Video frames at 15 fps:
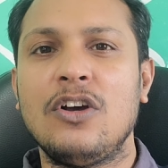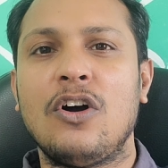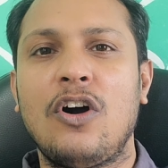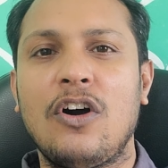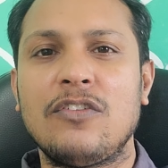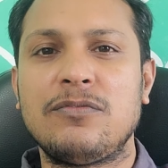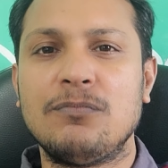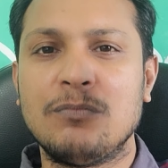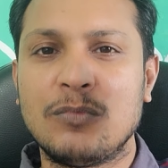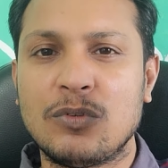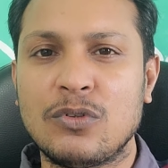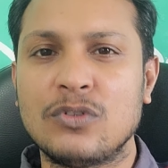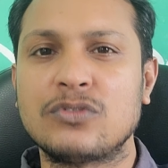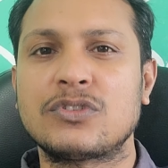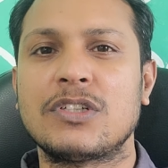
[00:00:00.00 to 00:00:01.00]
of
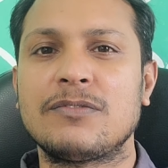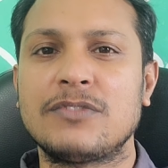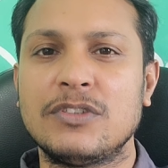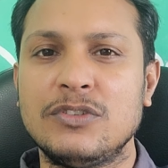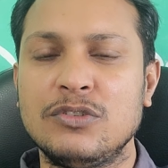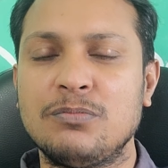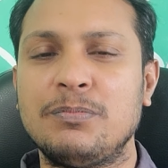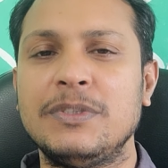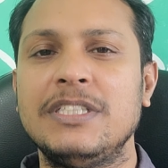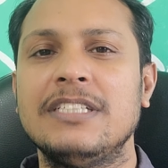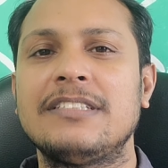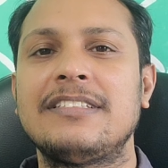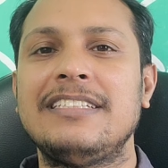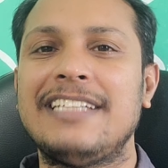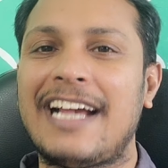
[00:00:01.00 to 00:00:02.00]
most of the
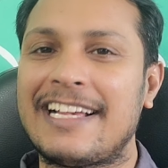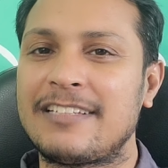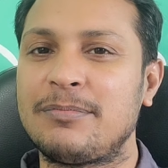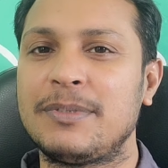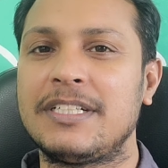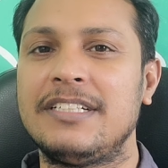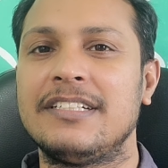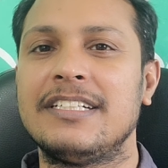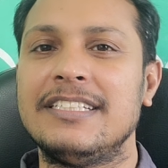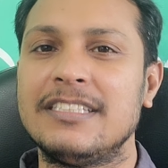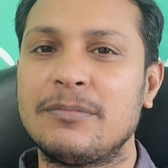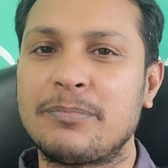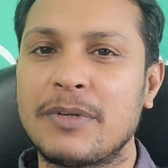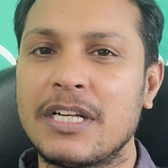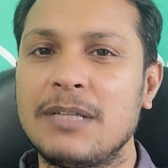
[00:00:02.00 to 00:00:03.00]
UPSC aspirant in the
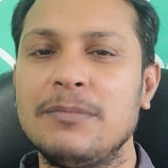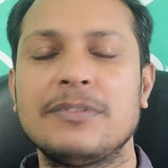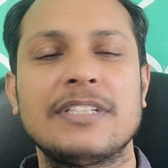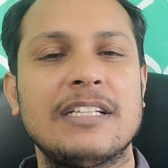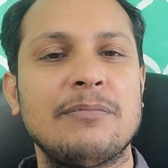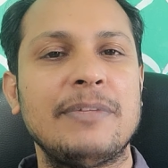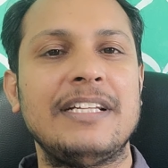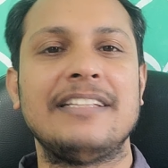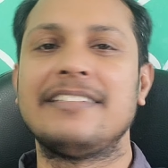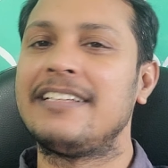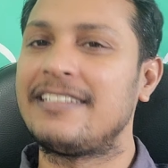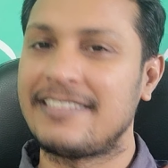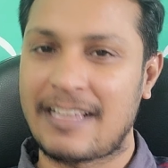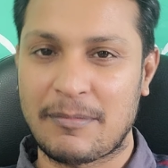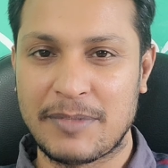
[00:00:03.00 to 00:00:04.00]
prelims and mains
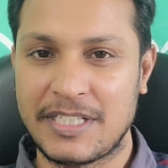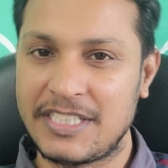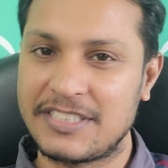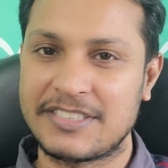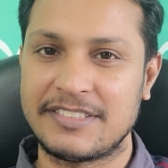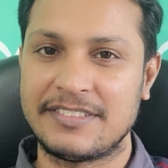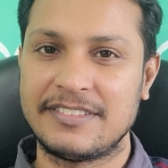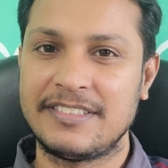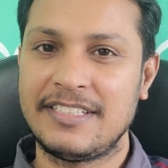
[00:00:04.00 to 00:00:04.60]
examination.